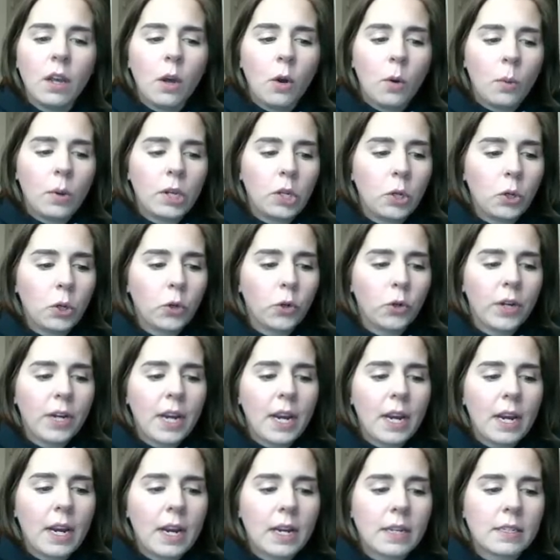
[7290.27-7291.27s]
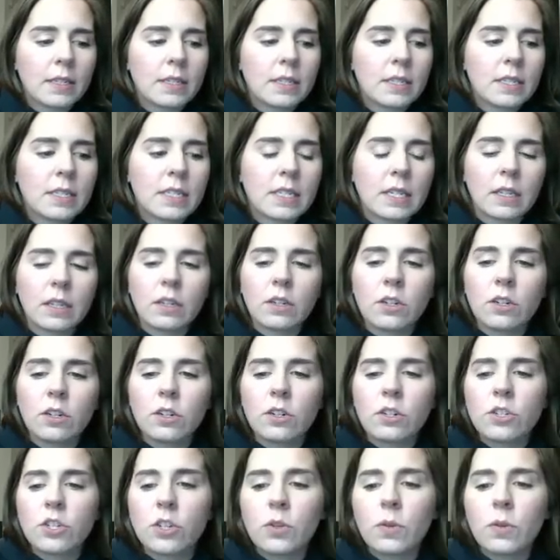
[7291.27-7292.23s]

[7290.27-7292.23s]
When you create cylinders,